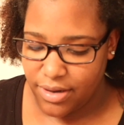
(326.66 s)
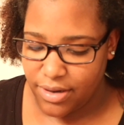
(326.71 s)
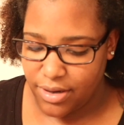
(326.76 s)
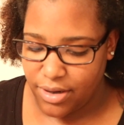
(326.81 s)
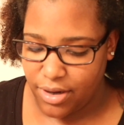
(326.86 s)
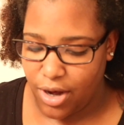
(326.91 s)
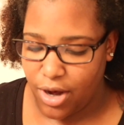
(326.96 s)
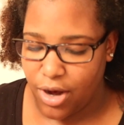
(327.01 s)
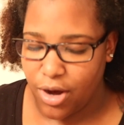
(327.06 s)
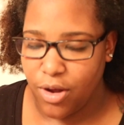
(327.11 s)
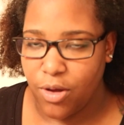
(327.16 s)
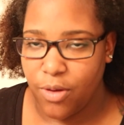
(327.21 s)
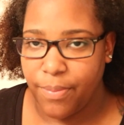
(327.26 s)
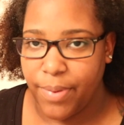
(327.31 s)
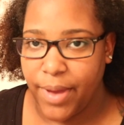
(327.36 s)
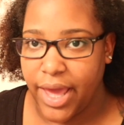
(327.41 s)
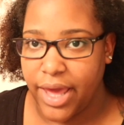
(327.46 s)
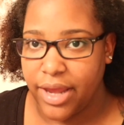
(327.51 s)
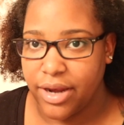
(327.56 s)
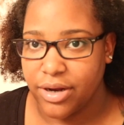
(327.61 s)
curl
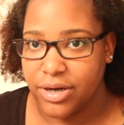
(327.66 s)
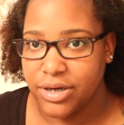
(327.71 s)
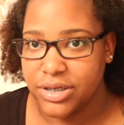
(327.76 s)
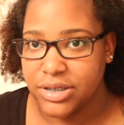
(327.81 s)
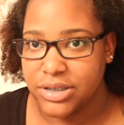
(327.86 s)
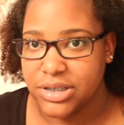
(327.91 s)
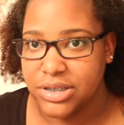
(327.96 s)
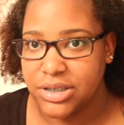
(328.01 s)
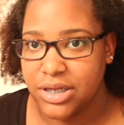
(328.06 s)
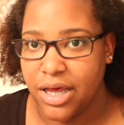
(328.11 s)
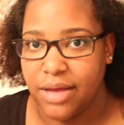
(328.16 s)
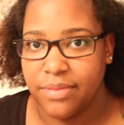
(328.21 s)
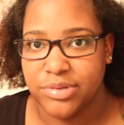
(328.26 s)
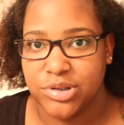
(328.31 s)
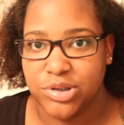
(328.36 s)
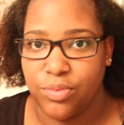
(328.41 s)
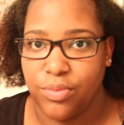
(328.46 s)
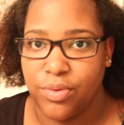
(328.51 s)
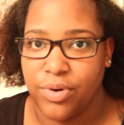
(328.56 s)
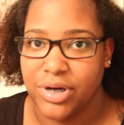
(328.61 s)
patterns up
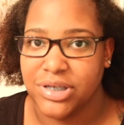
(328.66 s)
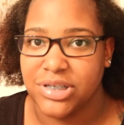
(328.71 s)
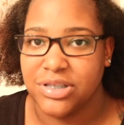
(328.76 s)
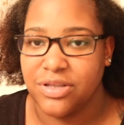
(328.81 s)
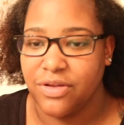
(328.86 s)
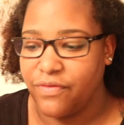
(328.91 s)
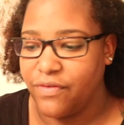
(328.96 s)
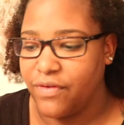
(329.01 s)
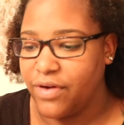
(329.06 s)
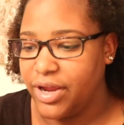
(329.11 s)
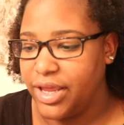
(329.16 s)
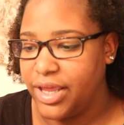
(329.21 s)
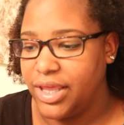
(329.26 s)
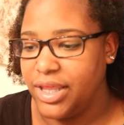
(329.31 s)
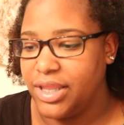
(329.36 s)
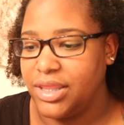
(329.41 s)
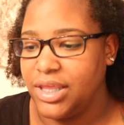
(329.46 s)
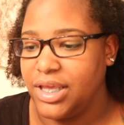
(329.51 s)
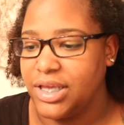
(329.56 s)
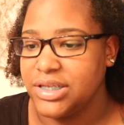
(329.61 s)
towards the front
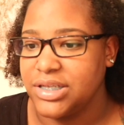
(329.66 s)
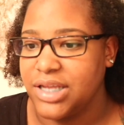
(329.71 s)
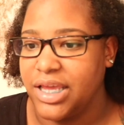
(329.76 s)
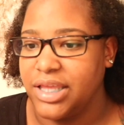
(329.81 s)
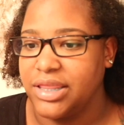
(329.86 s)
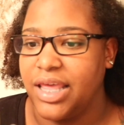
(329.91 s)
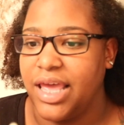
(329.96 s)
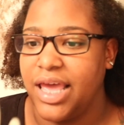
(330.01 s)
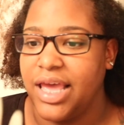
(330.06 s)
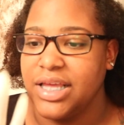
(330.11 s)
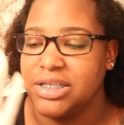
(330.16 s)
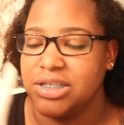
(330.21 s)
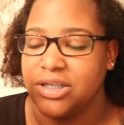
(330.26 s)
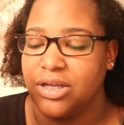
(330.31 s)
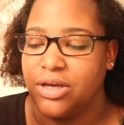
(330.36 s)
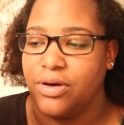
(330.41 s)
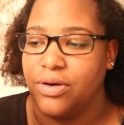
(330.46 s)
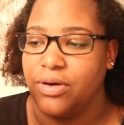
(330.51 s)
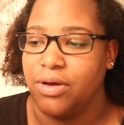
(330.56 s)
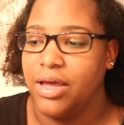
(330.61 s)
and things like that.
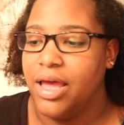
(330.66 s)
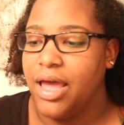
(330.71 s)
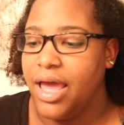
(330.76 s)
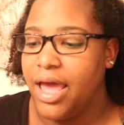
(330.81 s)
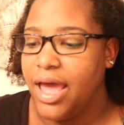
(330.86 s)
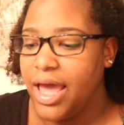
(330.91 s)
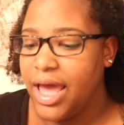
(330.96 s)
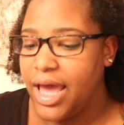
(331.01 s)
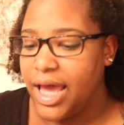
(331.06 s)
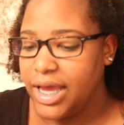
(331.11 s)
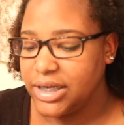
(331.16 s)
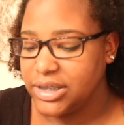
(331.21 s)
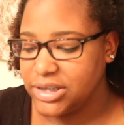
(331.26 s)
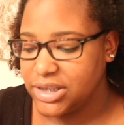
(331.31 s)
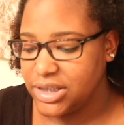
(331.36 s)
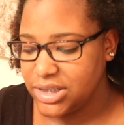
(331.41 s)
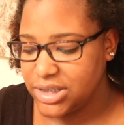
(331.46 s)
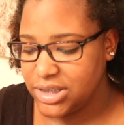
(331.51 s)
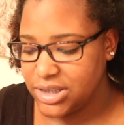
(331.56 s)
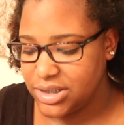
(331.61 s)
So I
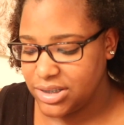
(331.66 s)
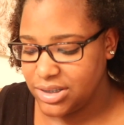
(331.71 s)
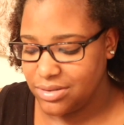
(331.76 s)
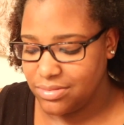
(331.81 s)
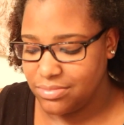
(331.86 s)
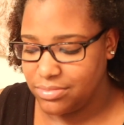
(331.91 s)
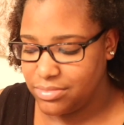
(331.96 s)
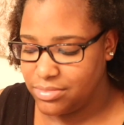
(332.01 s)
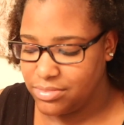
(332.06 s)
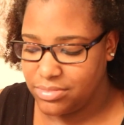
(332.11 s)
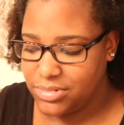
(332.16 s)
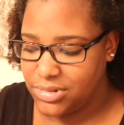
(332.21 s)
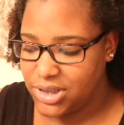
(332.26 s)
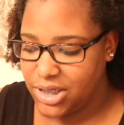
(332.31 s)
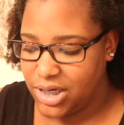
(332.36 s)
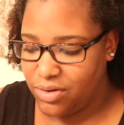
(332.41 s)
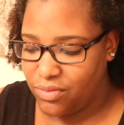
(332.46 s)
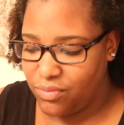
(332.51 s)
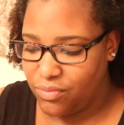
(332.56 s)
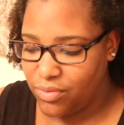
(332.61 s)
just
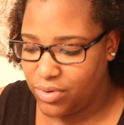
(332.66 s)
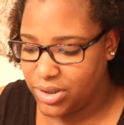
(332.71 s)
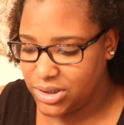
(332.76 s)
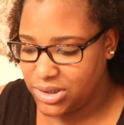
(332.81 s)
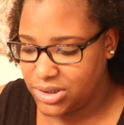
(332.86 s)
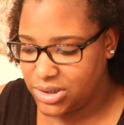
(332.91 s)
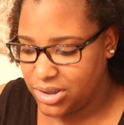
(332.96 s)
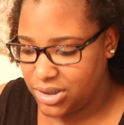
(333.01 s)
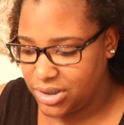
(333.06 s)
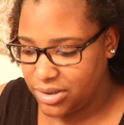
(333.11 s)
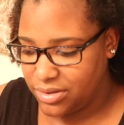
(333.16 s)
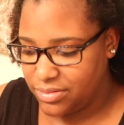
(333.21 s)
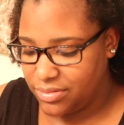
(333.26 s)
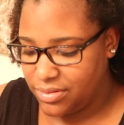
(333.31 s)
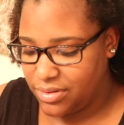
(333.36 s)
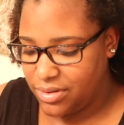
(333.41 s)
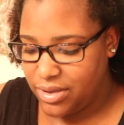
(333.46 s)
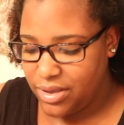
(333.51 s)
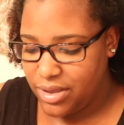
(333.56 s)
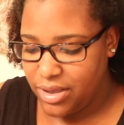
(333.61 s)
didn't want to
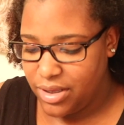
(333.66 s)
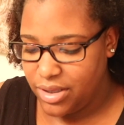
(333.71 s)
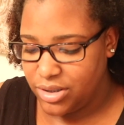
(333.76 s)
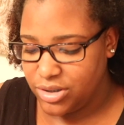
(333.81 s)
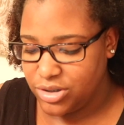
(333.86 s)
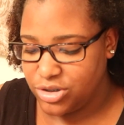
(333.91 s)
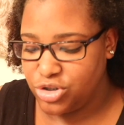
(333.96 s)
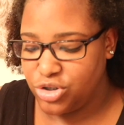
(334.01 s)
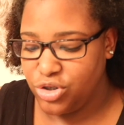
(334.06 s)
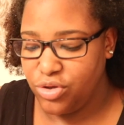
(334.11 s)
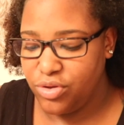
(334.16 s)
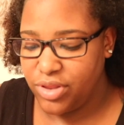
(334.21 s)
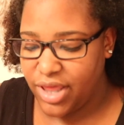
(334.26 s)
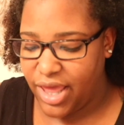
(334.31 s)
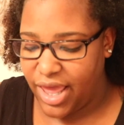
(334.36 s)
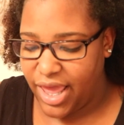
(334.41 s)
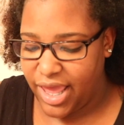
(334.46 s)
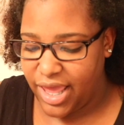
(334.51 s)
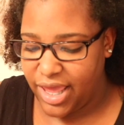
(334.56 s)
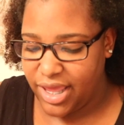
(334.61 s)
do
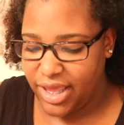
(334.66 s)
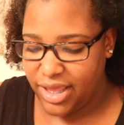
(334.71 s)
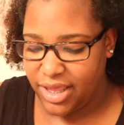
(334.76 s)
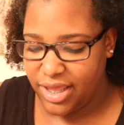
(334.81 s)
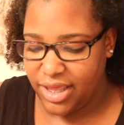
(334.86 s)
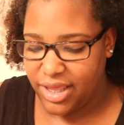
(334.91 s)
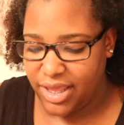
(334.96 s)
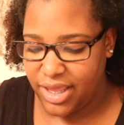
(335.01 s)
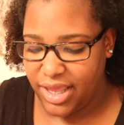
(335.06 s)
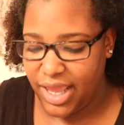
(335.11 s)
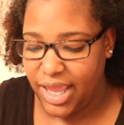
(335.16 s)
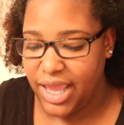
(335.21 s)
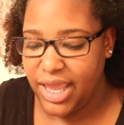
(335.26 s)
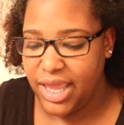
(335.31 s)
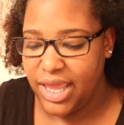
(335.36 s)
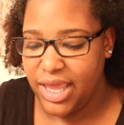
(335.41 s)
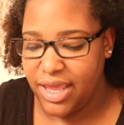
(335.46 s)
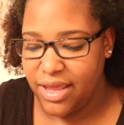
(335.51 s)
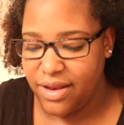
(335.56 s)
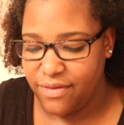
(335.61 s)
that
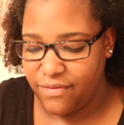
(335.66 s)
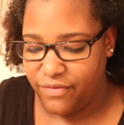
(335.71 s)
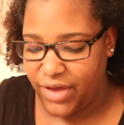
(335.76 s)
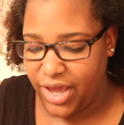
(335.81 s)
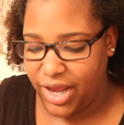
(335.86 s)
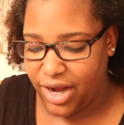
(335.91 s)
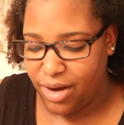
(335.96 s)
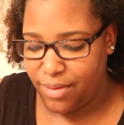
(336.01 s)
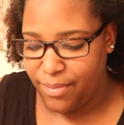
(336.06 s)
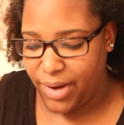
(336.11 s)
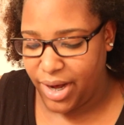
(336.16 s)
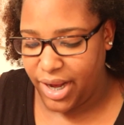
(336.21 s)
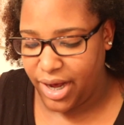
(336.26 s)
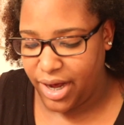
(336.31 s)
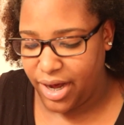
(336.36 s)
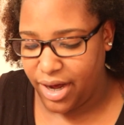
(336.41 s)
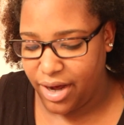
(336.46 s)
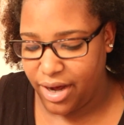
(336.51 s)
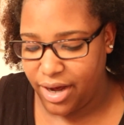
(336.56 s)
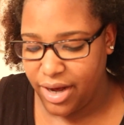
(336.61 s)
and flat iron my
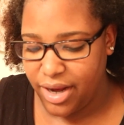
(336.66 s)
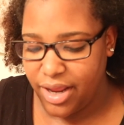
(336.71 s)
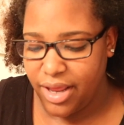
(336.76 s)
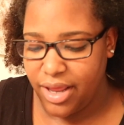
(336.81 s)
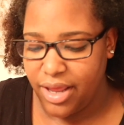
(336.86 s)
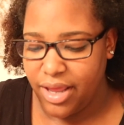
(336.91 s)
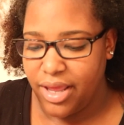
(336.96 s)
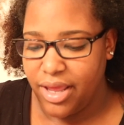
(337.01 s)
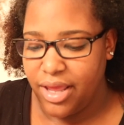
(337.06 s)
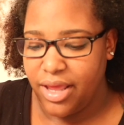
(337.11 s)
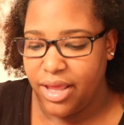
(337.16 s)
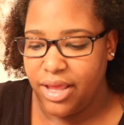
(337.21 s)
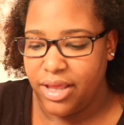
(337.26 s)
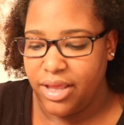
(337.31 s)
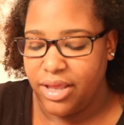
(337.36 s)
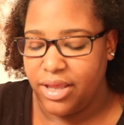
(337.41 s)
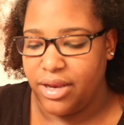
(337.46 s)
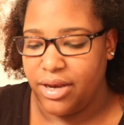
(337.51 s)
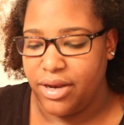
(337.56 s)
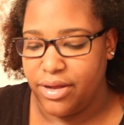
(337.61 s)
hair.
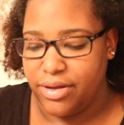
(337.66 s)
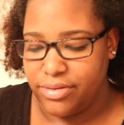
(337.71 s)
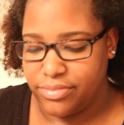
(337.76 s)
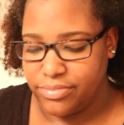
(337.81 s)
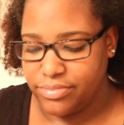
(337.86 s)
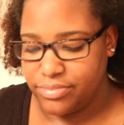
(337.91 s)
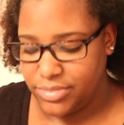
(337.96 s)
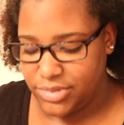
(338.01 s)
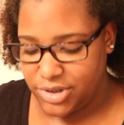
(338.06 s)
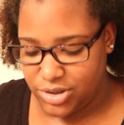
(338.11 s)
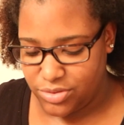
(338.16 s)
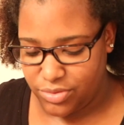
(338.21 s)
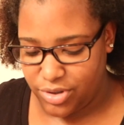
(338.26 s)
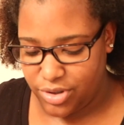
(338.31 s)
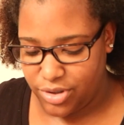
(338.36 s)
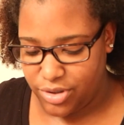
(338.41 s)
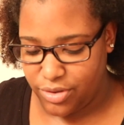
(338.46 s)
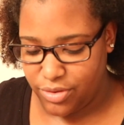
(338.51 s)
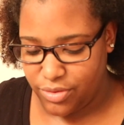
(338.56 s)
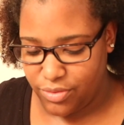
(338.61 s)
You know, I just
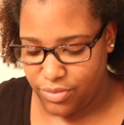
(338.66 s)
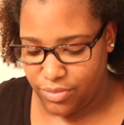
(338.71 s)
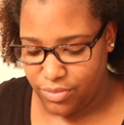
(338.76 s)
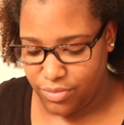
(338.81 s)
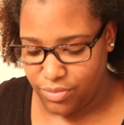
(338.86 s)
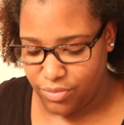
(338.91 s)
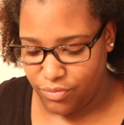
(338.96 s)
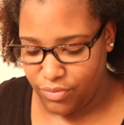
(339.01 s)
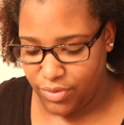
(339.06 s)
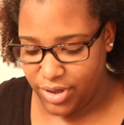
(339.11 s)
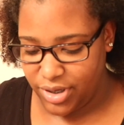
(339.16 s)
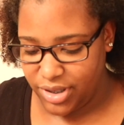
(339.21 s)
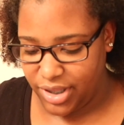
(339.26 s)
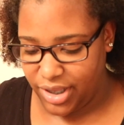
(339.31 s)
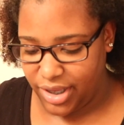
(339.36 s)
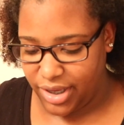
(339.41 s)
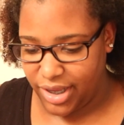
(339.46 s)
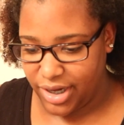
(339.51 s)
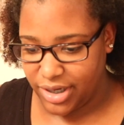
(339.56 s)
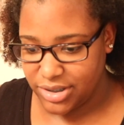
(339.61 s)
want to do one
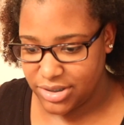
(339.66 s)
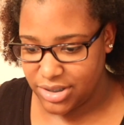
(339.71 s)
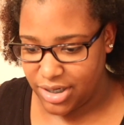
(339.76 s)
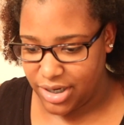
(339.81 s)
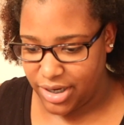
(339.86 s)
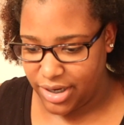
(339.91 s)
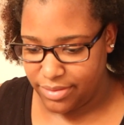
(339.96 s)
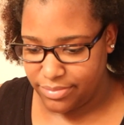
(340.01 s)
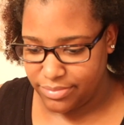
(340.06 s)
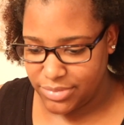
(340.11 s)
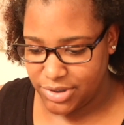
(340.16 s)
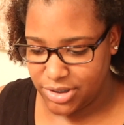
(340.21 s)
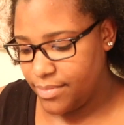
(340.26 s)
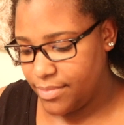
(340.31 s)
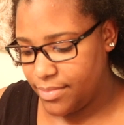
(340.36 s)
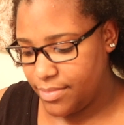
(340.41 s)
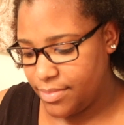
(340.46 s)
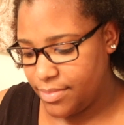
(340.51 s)
thing at a time. So